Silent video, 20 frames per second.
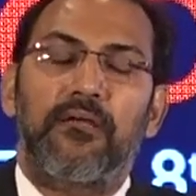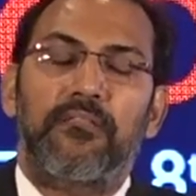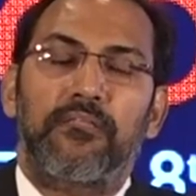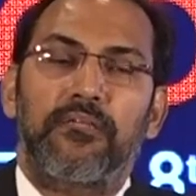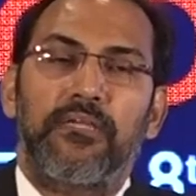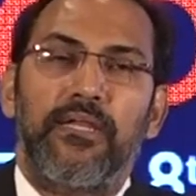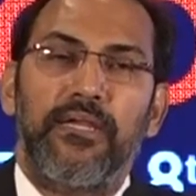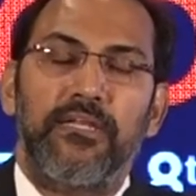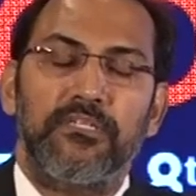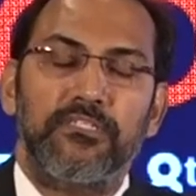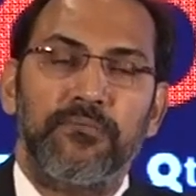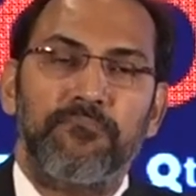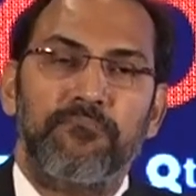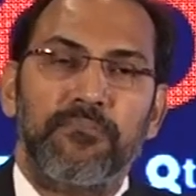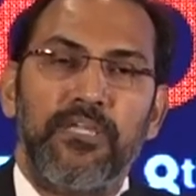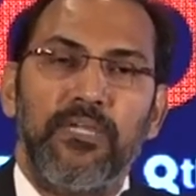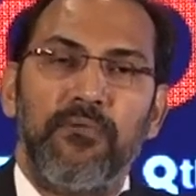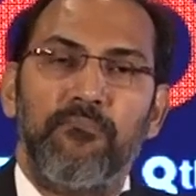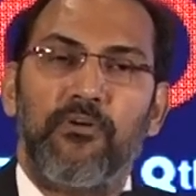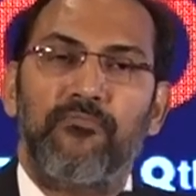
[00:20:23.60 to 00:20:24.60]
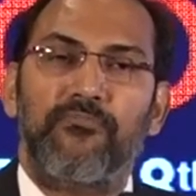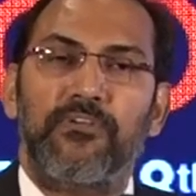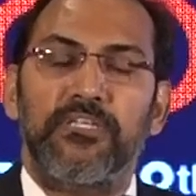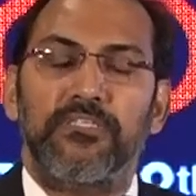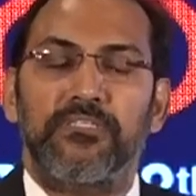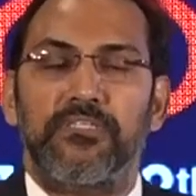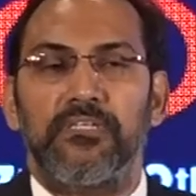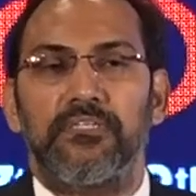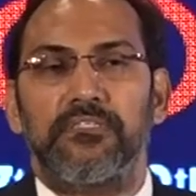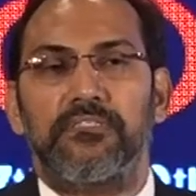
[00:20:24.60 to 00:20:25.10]
the leadership team of
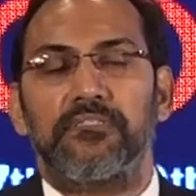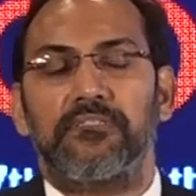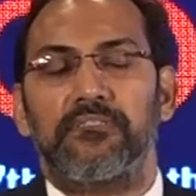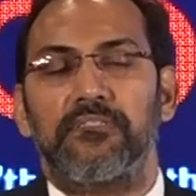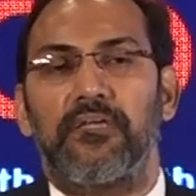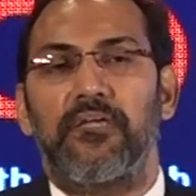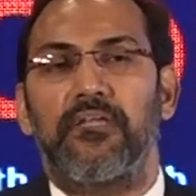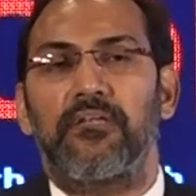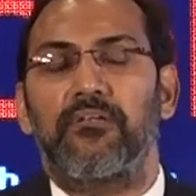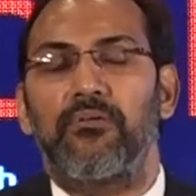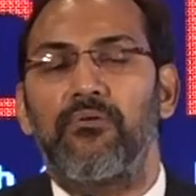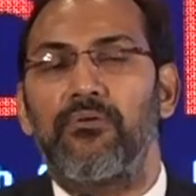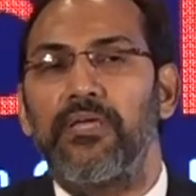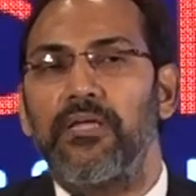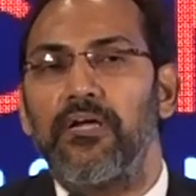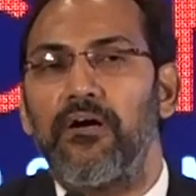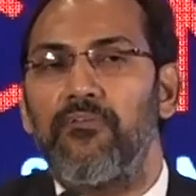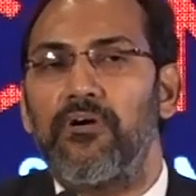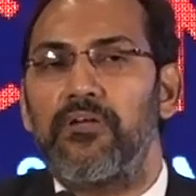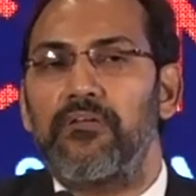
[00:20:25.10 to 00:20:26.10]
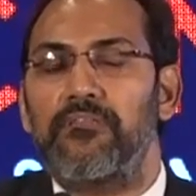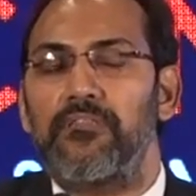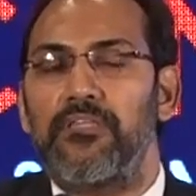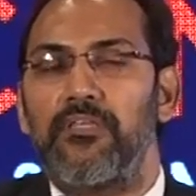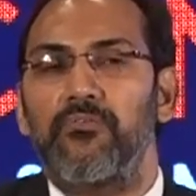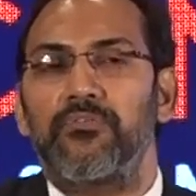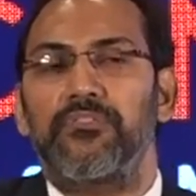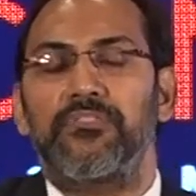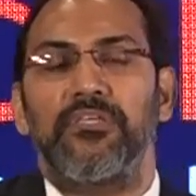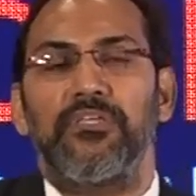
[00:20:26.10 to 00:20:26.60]
TCS, including our
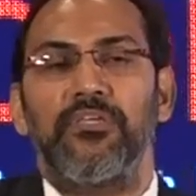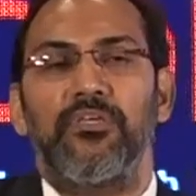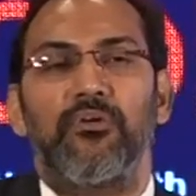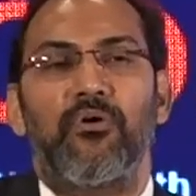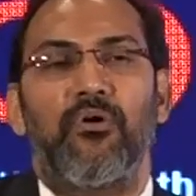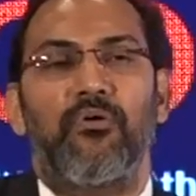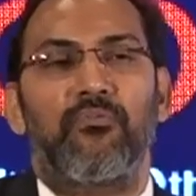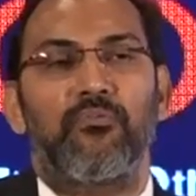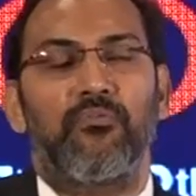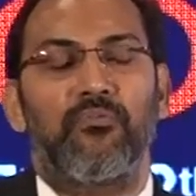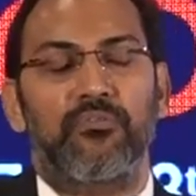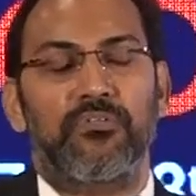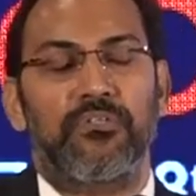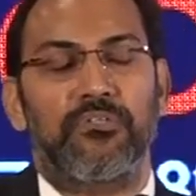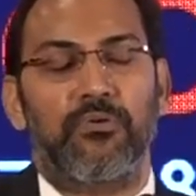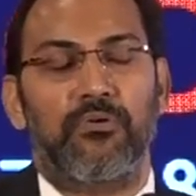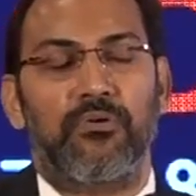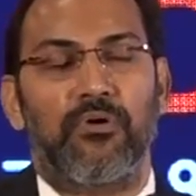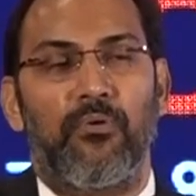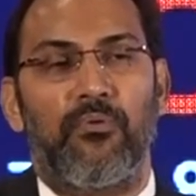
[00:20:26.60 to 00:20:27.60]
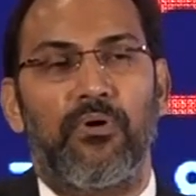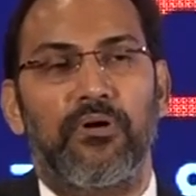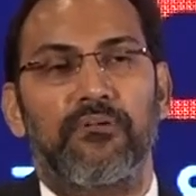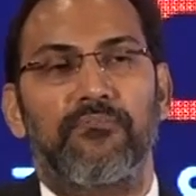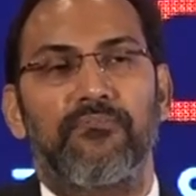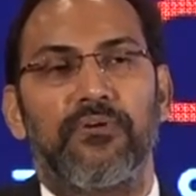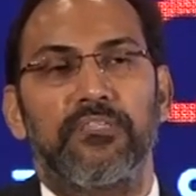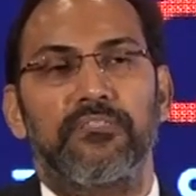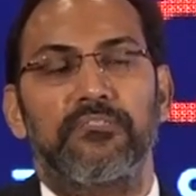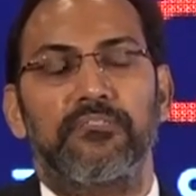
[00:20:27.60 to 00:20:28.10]
new CEO who took over
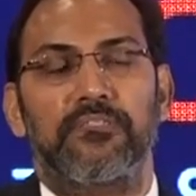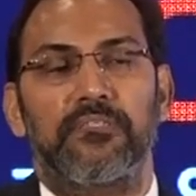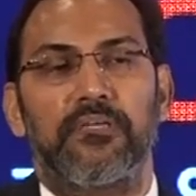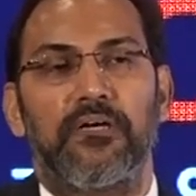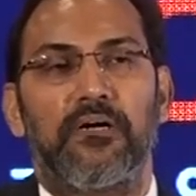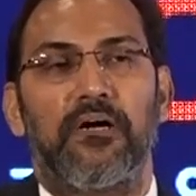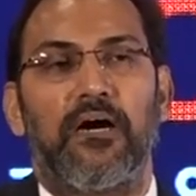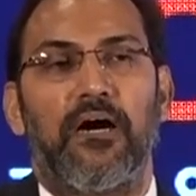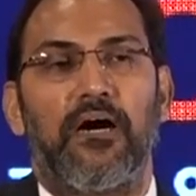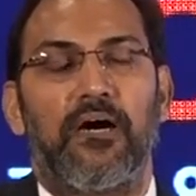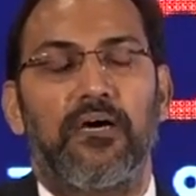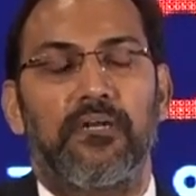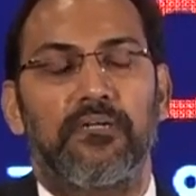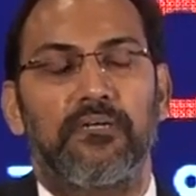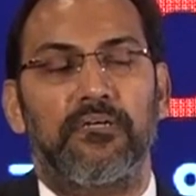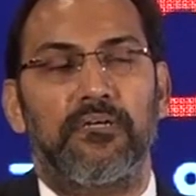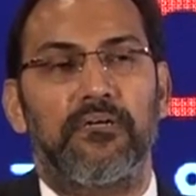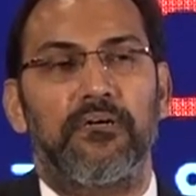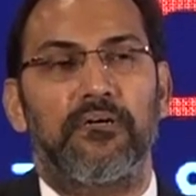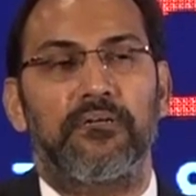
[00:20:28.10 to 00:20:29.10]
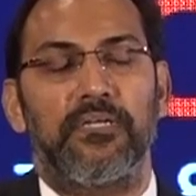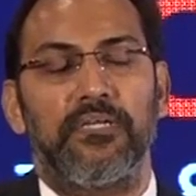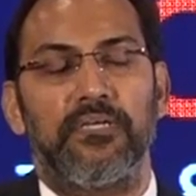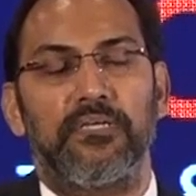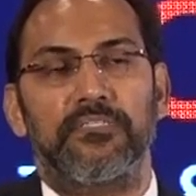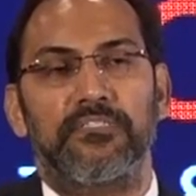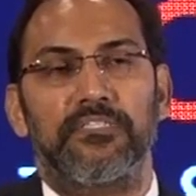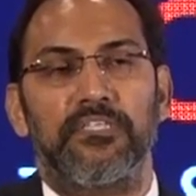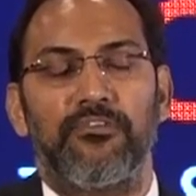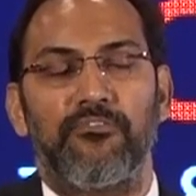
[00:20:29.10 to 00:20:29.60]
once our
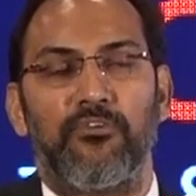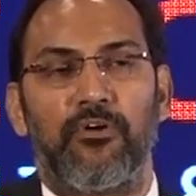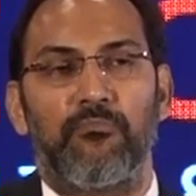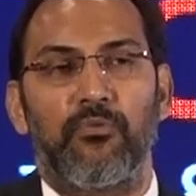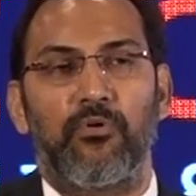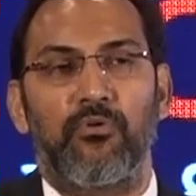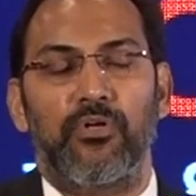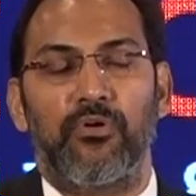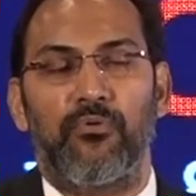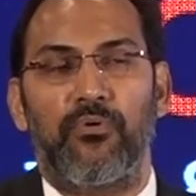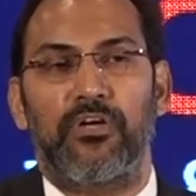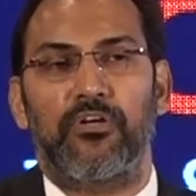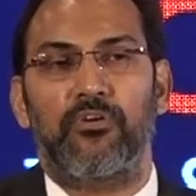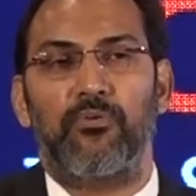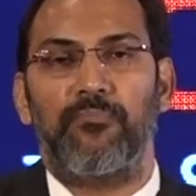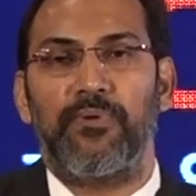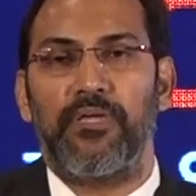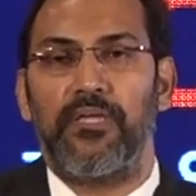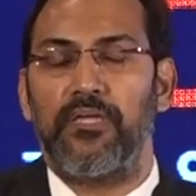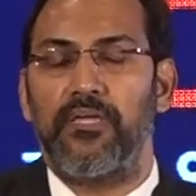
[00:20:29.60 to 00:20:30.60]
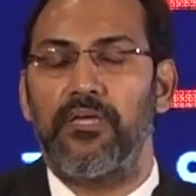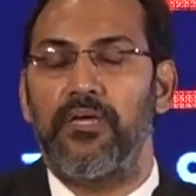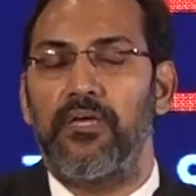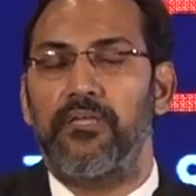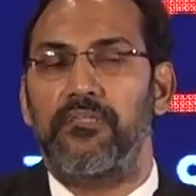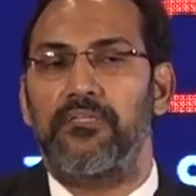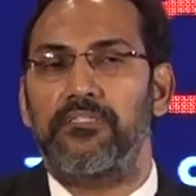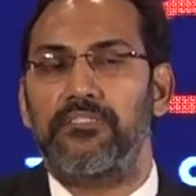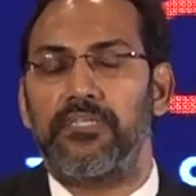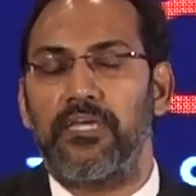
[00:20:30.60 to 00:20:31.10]
earlier CEO moved over to be
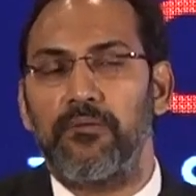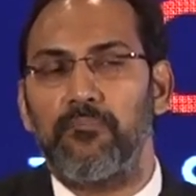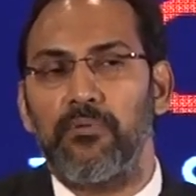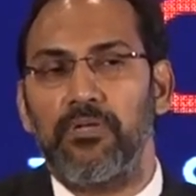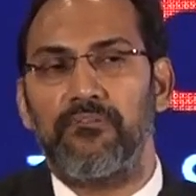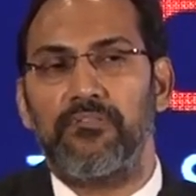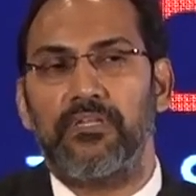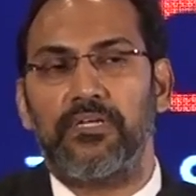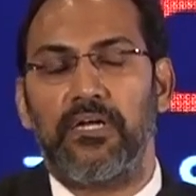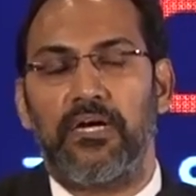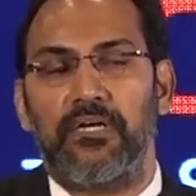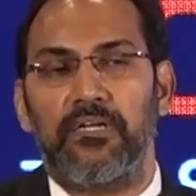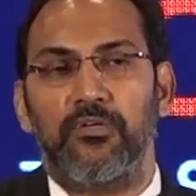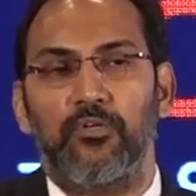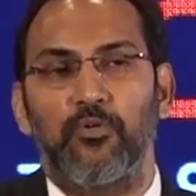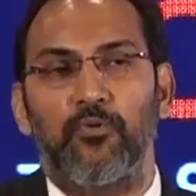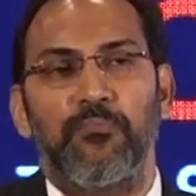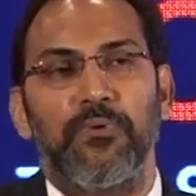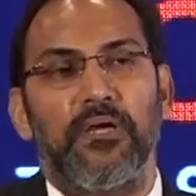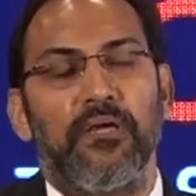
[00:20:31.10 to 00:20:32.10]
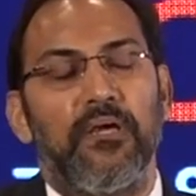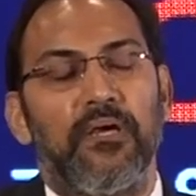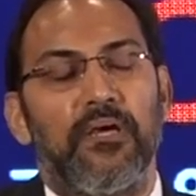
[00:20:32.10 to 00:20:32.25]
the chairman of the Tata Group,